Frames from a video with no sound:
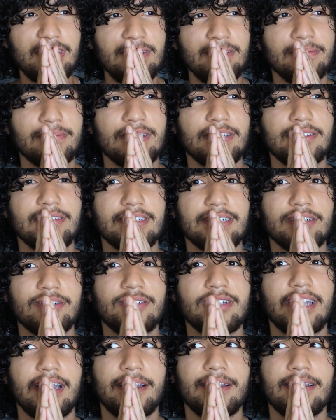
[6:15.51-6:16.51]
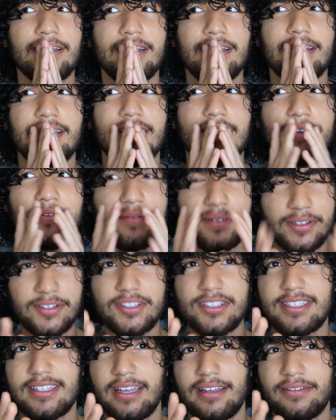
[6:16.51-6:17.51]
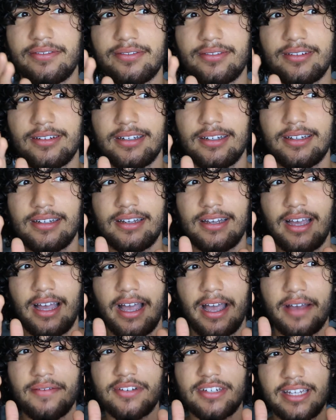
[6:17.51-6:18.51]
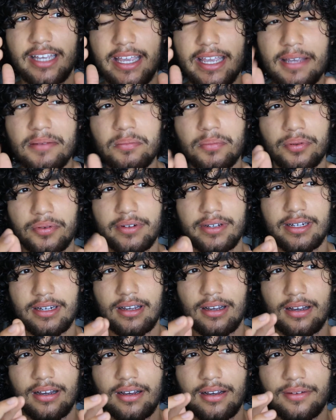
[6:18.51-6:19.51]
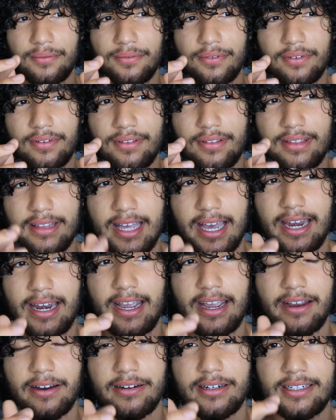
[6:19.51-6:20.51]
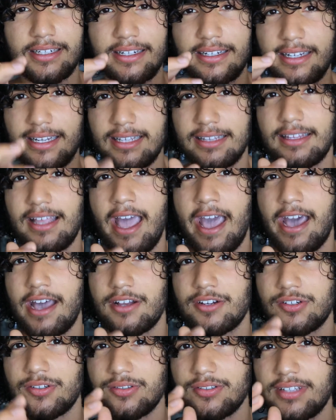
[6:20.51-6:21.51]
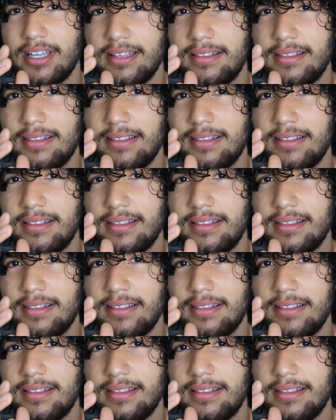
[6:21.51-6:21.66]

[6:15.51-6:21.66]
And I was like, okay, it feels safe. I have an imprint of that area in the astrals.